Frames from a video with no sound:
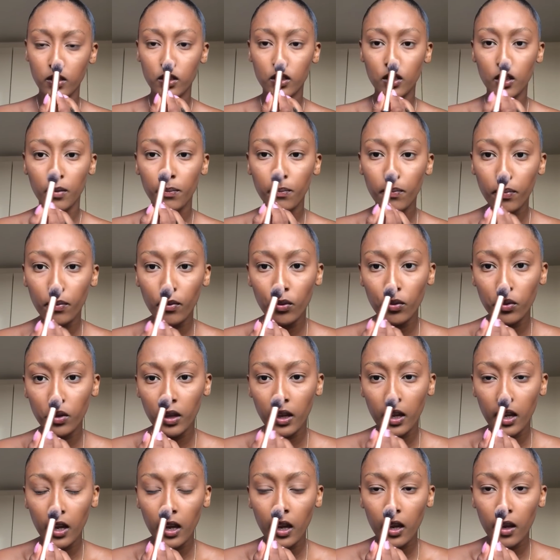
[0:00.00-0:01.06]
tip or the
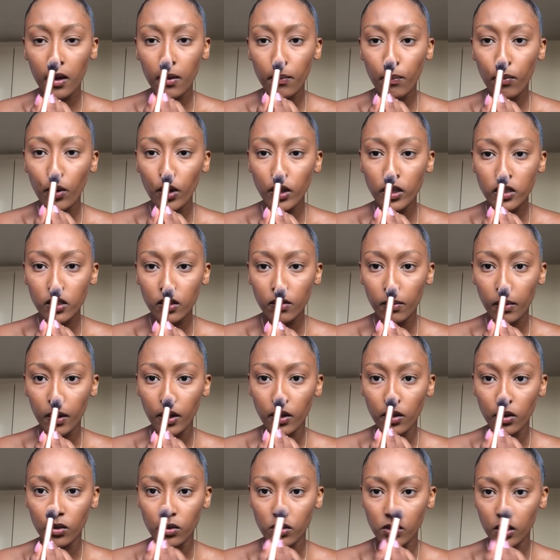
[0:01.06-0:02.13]
point of my
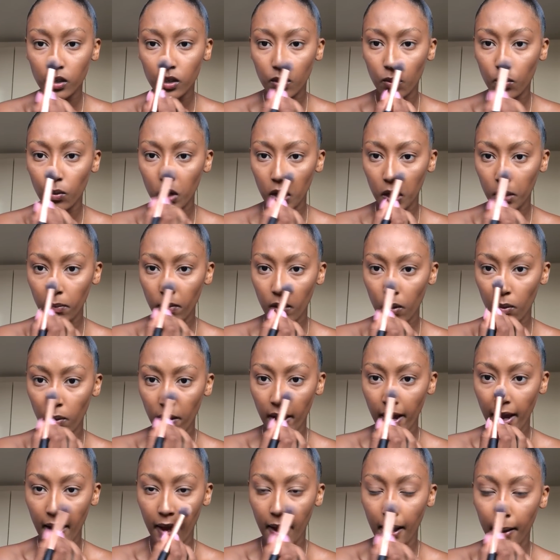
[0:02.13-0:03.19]
nose and I work my
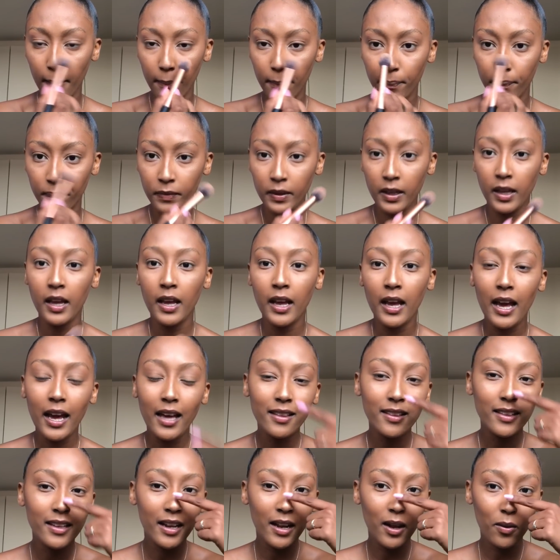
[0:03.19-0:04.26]
way up,
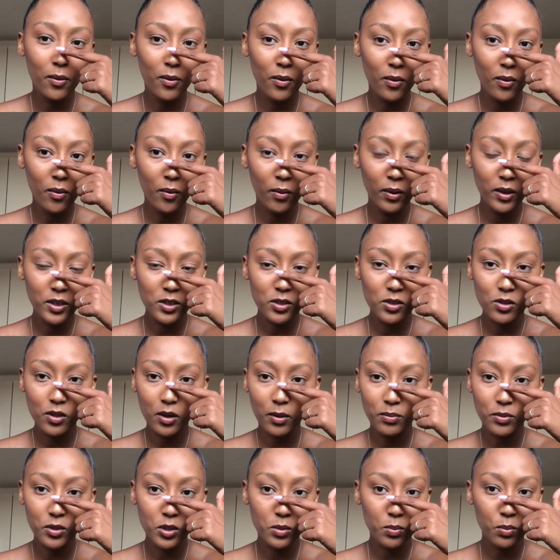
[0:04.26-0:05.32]
and then I always
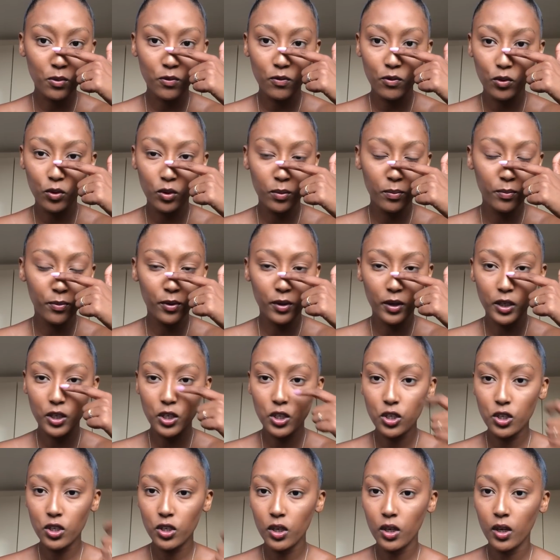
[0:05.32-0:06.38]
stop just before the
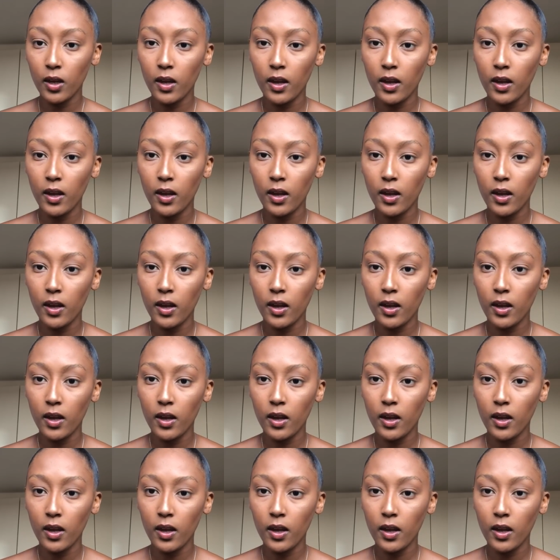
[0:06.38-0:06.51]
bridge,